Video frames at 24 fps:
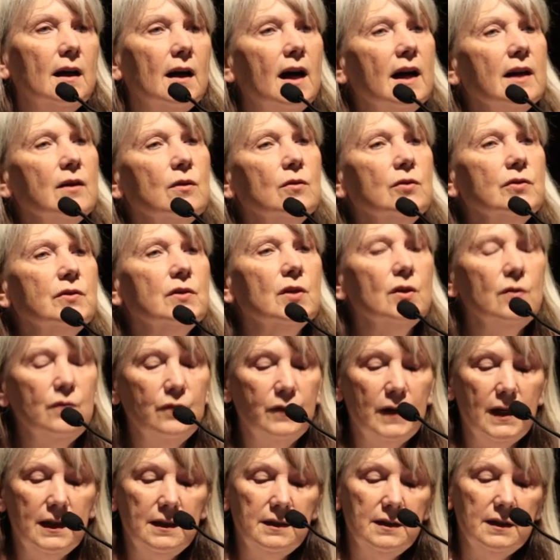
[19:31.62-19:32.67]
I also
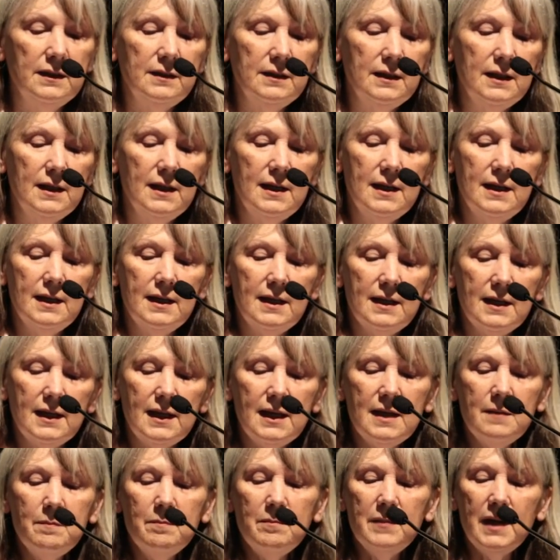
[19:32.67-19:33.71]
find it
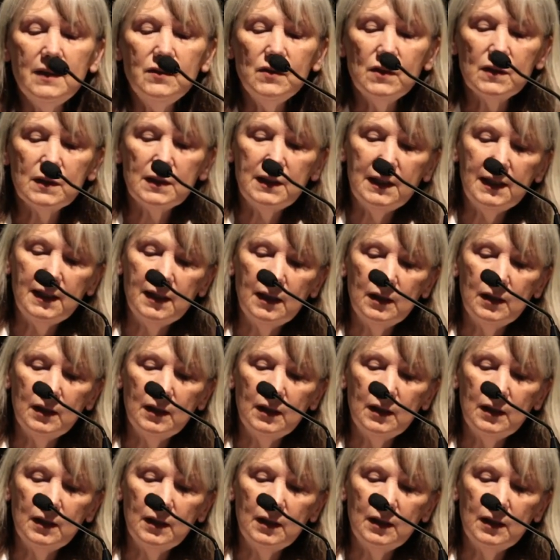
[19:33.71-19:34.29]
immensely